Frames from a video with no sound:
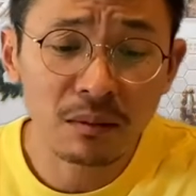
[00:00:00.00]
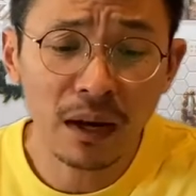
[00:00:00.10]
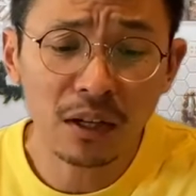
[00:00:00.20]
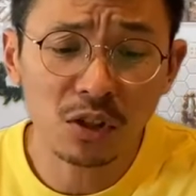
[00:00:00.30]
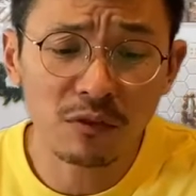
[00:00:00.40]

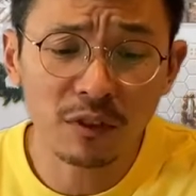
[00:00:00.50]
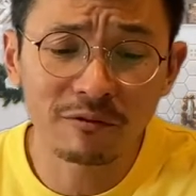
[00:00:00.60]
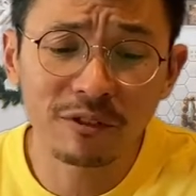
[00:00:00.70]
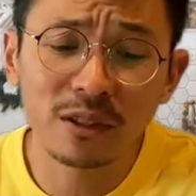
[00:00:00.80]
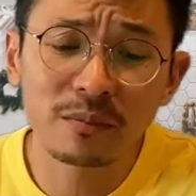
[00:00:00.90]
Microsoft
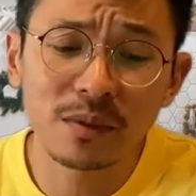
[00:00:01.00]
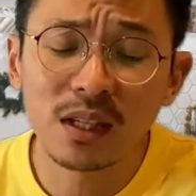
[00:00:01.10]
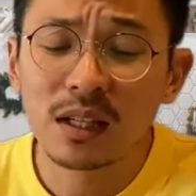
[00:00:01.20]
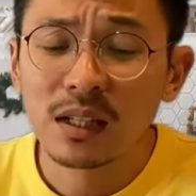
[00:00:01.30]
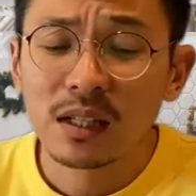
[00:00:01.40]
confirms
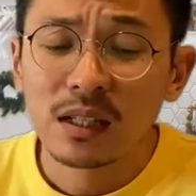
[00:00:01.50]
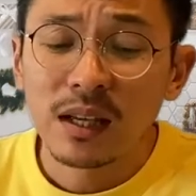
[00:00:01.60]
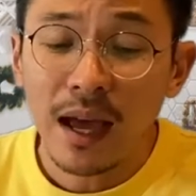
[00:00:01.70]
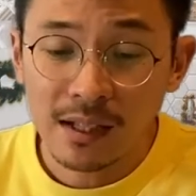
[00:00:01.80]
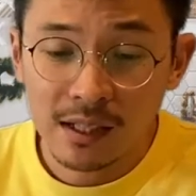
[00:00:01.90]

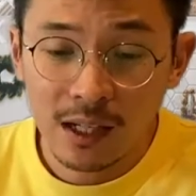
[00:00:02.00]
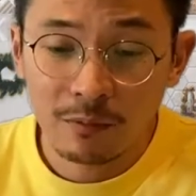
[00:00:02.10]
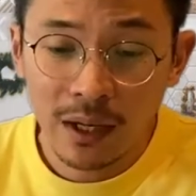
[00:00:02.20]
xCloud